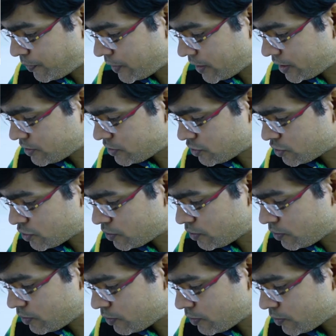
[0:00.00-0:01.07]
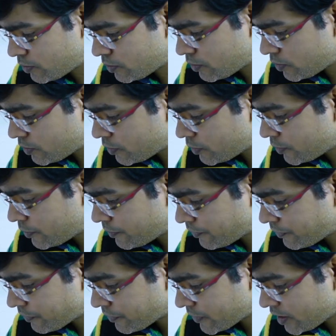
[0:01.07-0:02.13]
plus 2,
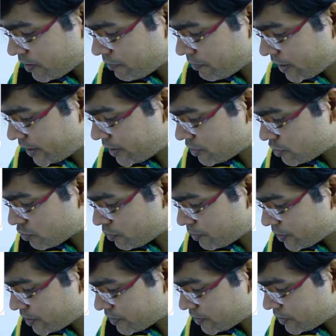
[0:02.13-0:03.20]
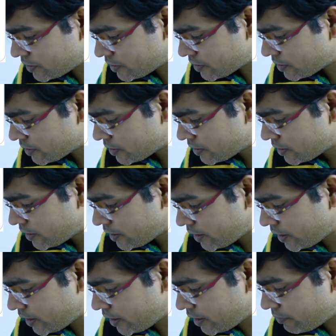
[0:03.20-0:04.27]
minus 2%,
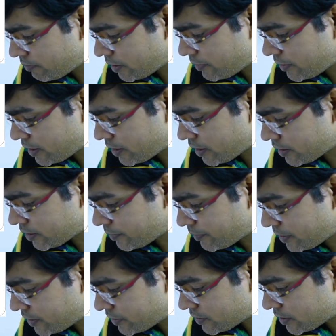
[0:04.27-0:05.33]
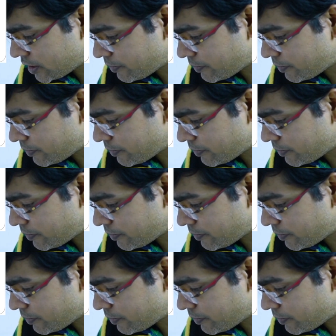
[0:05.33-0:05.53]
and maybe another plus